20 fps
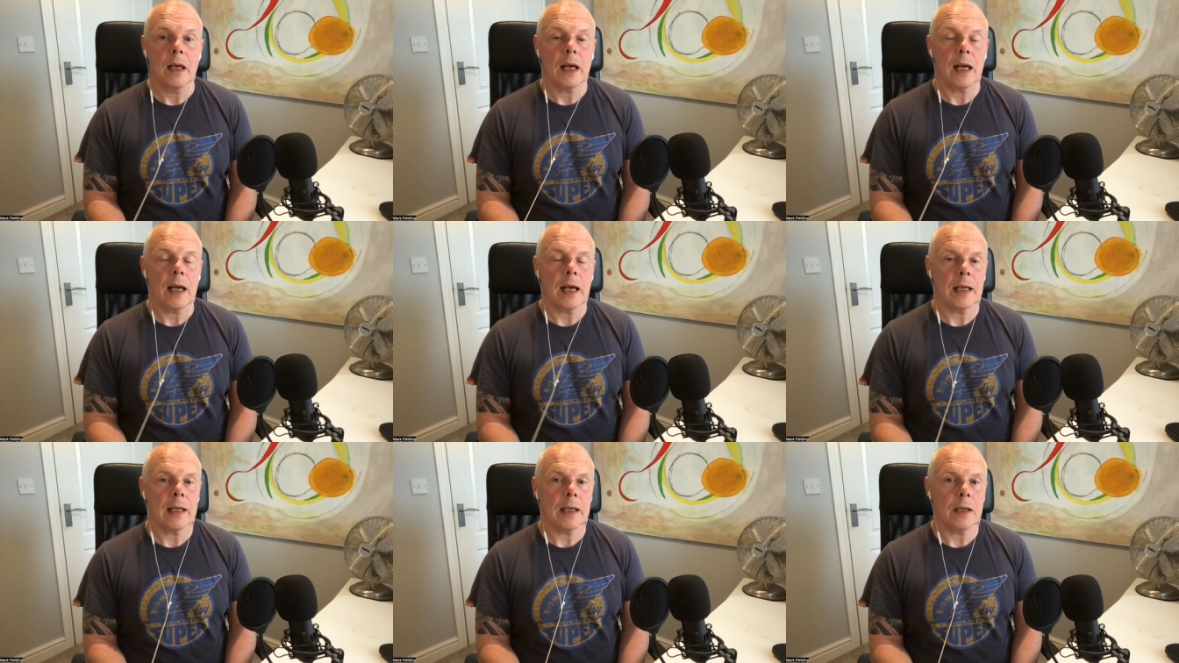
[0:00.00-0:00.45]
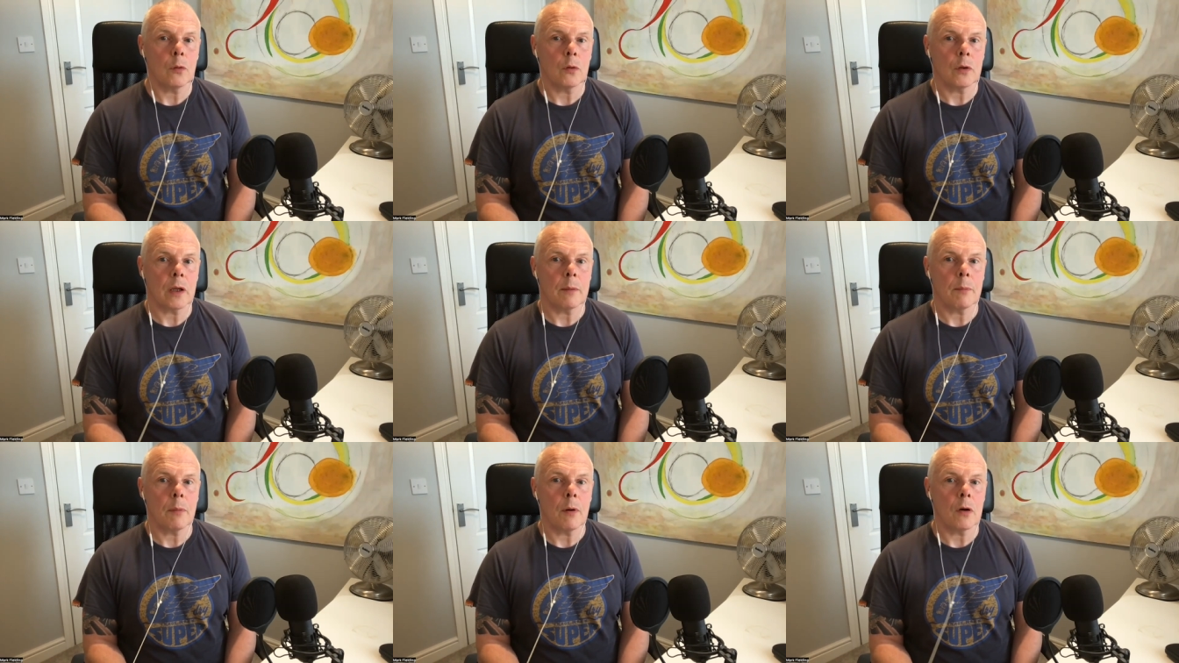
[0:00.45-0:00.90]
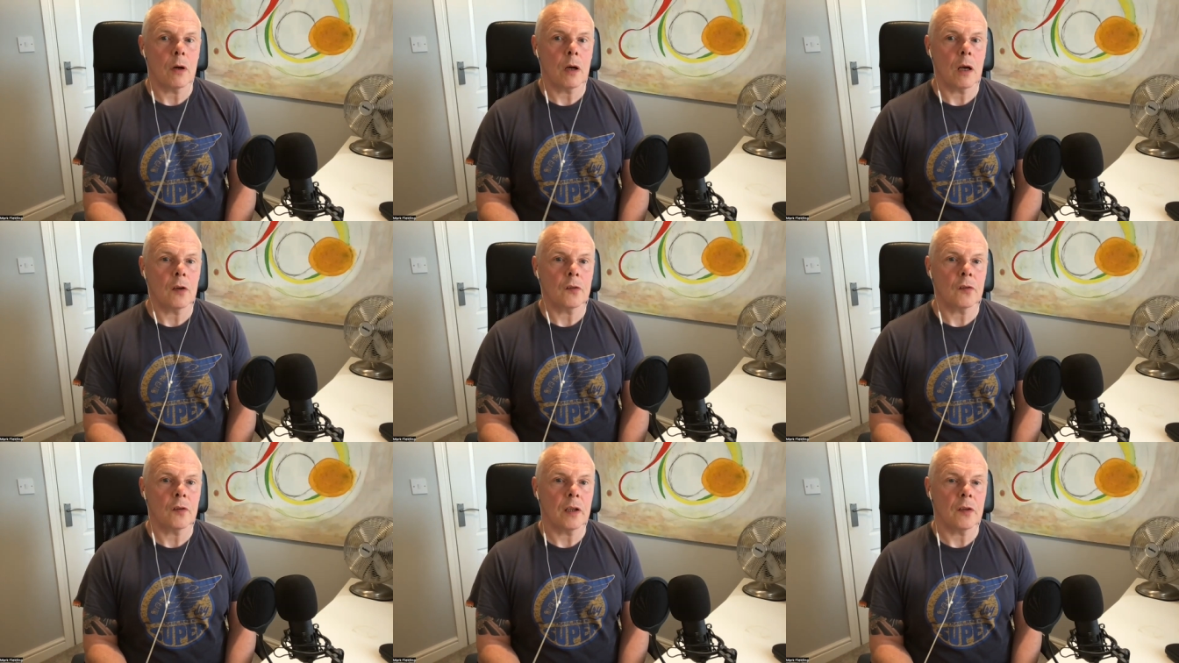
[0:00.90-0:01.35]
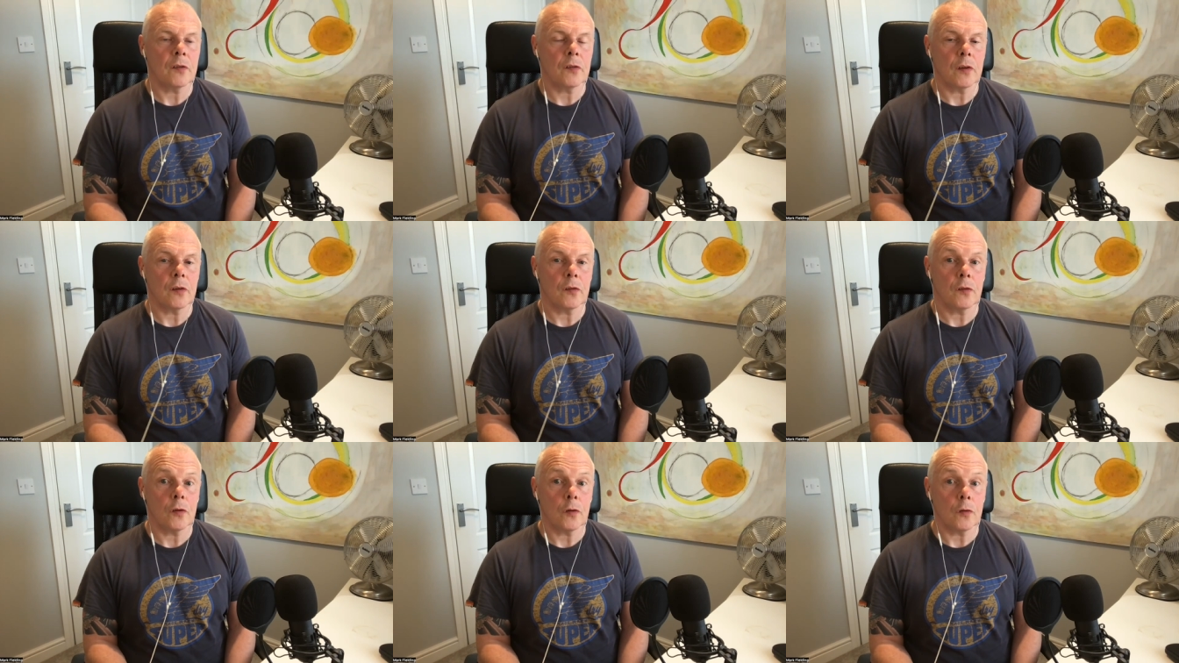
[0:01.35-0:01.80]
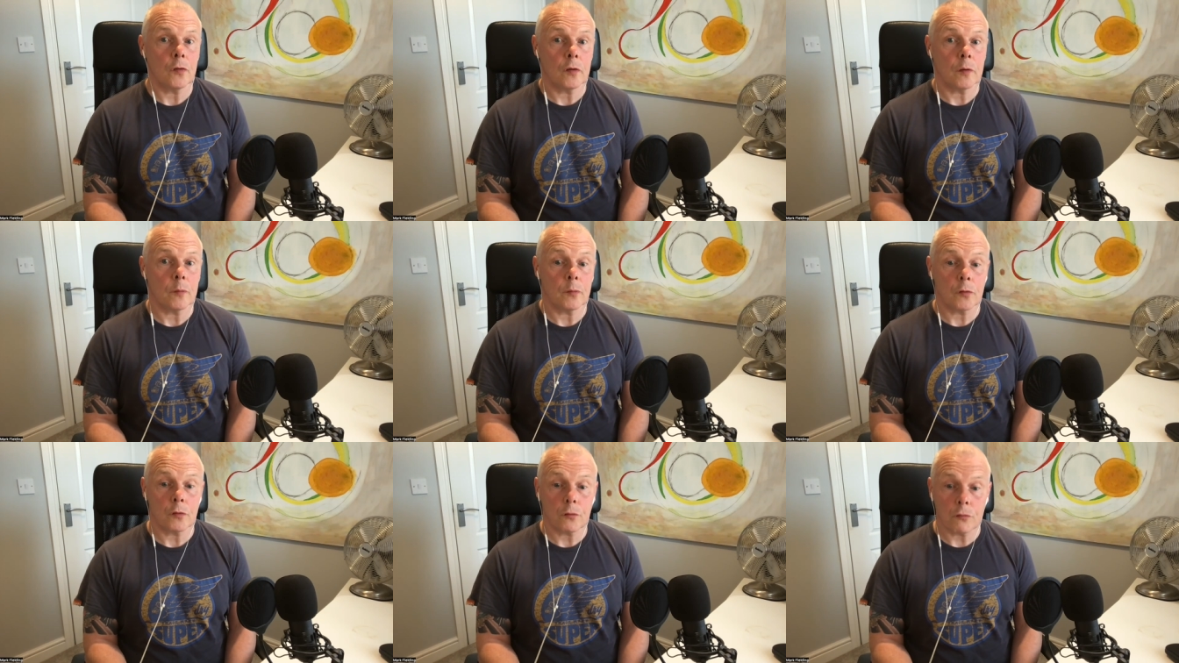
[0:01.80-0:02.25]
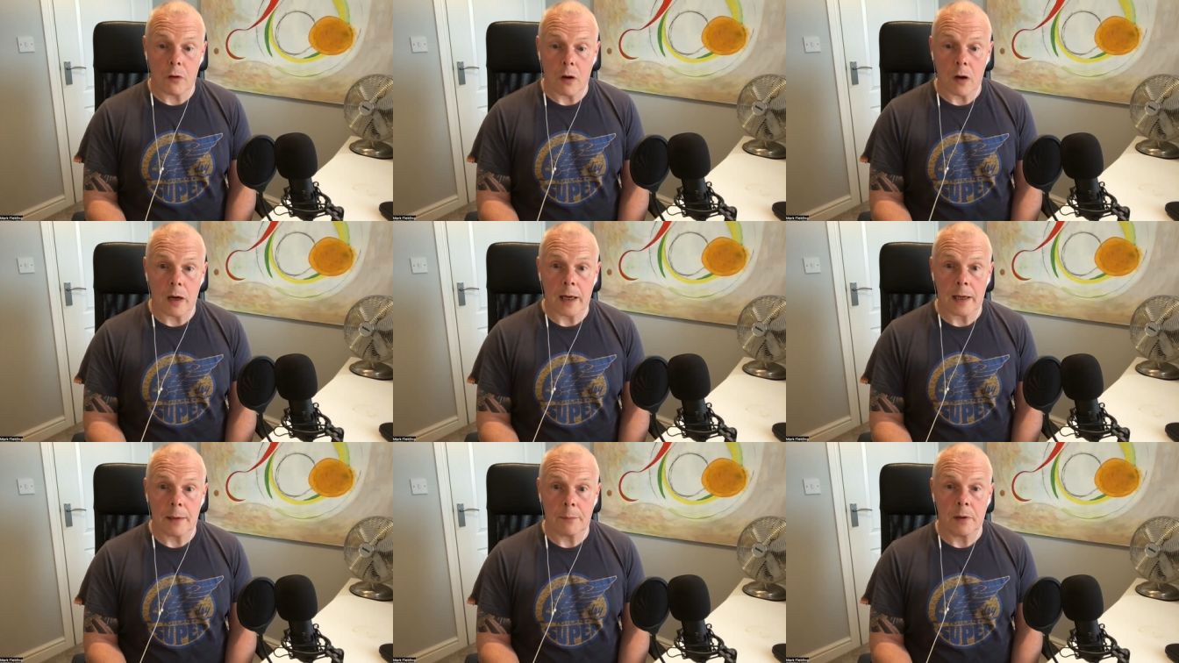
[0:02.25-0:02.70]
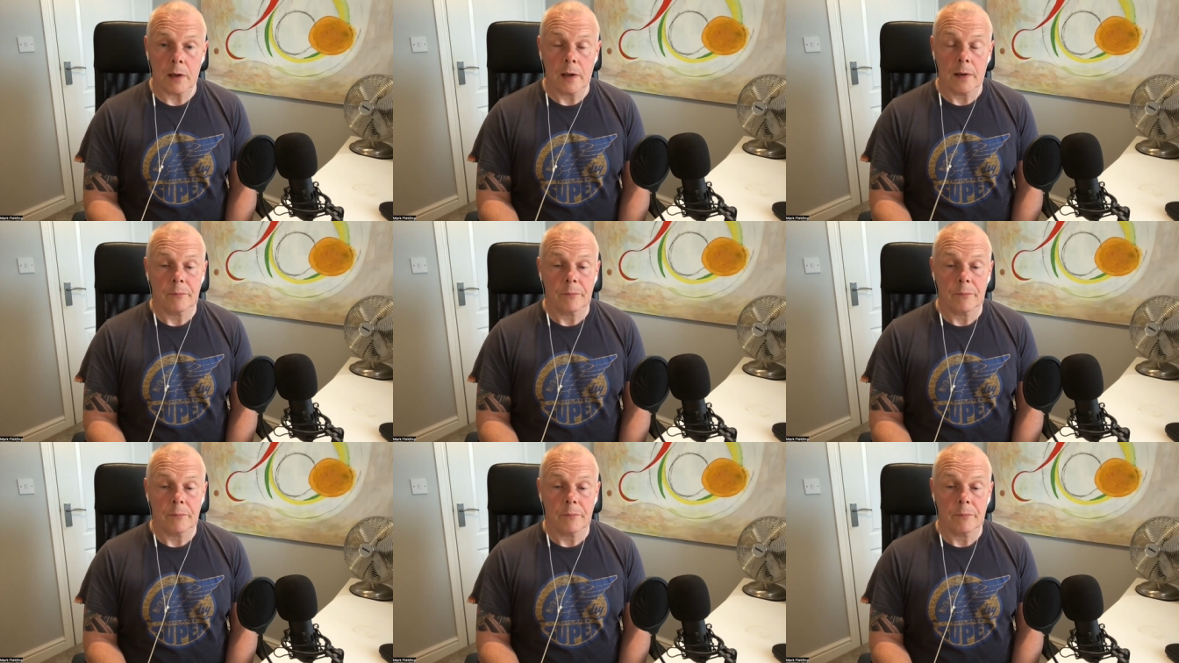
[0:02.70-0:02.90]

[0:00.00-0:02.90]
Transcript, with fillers: and the audio podcast listeners to subscribe.